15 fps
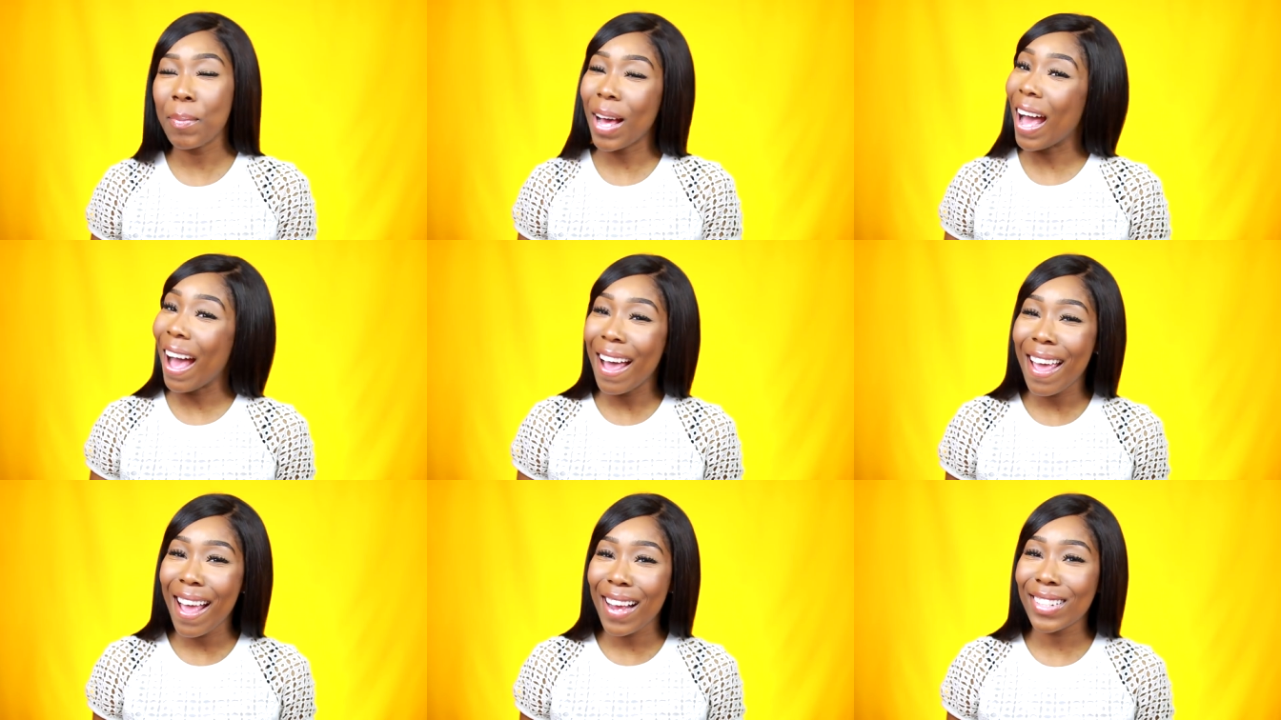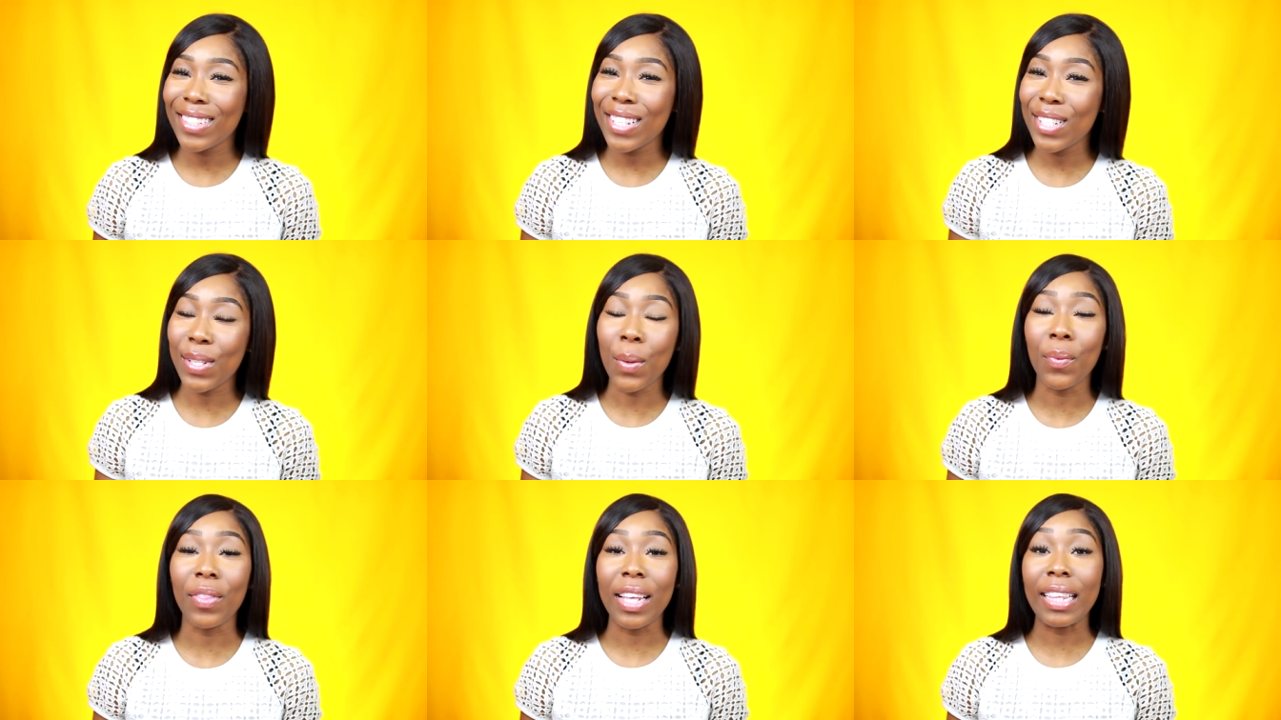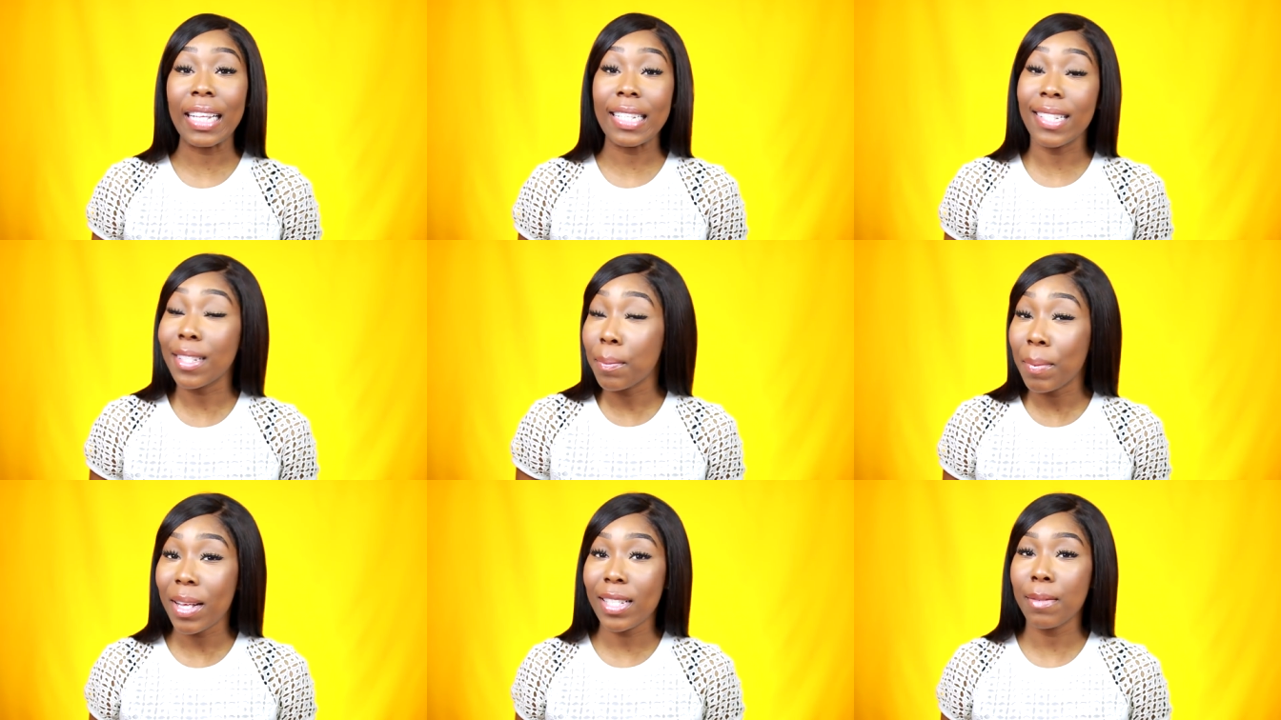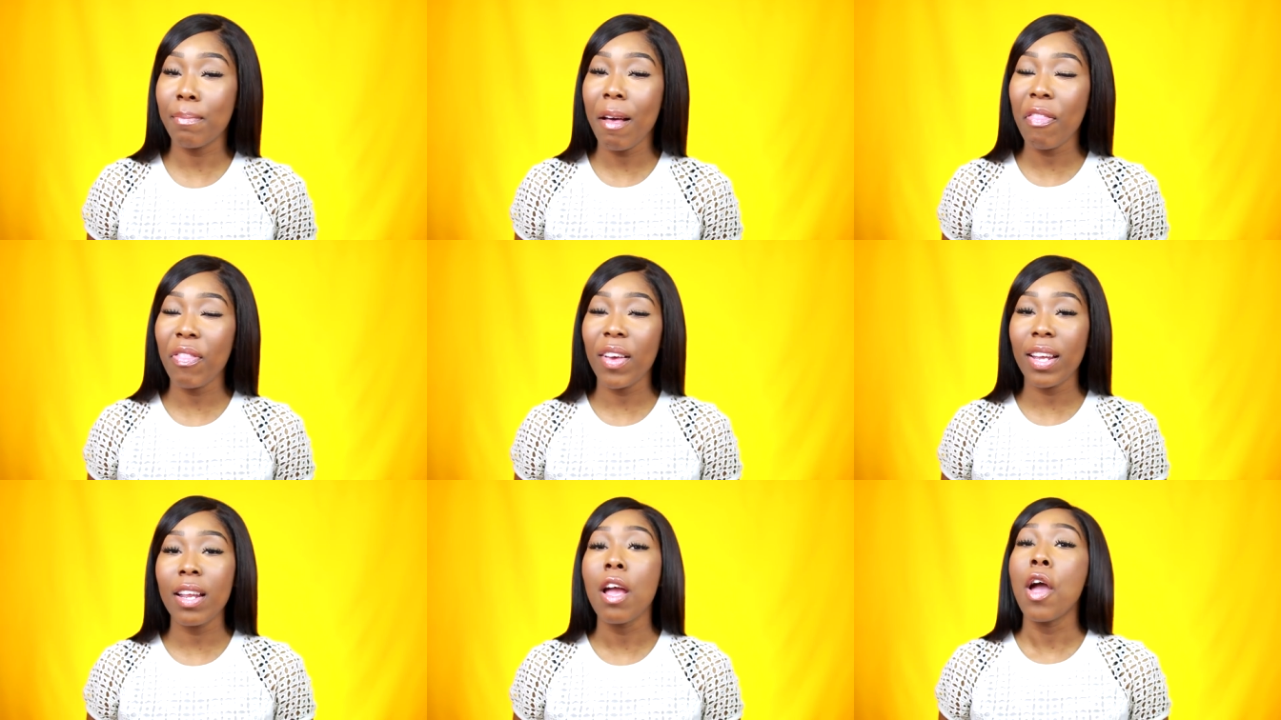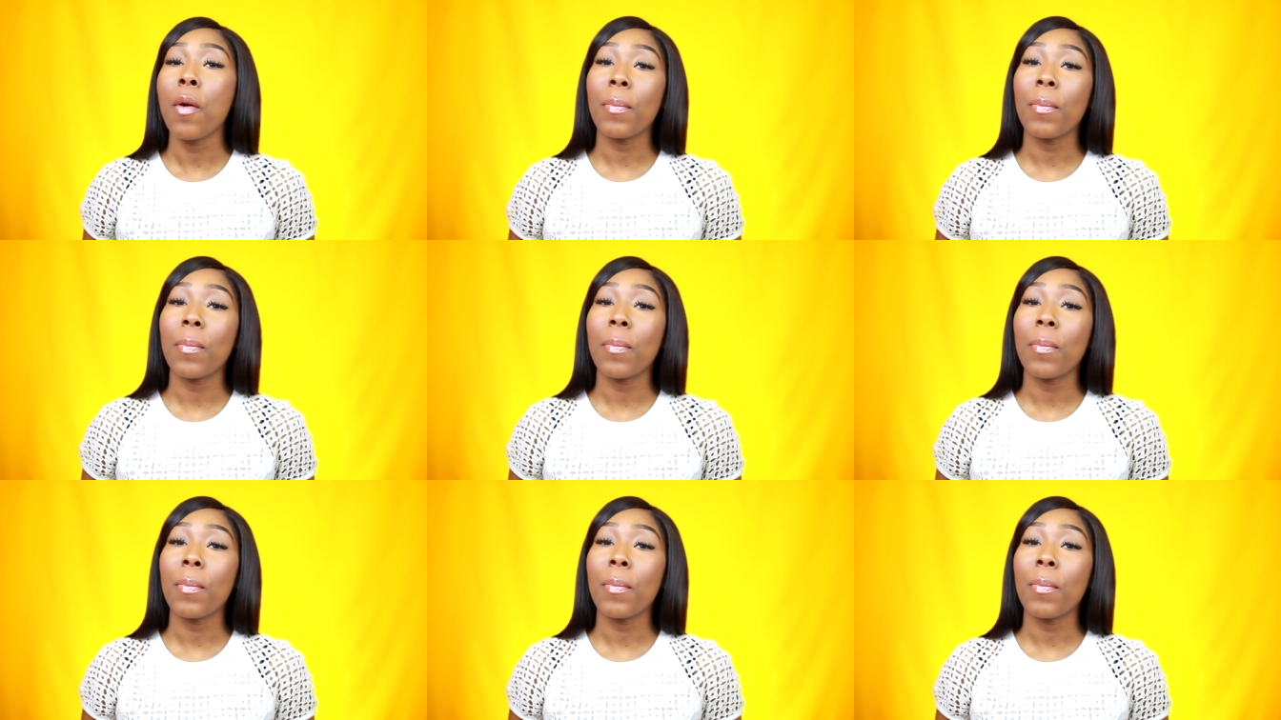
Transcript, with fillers: but I actually don't think that's the best method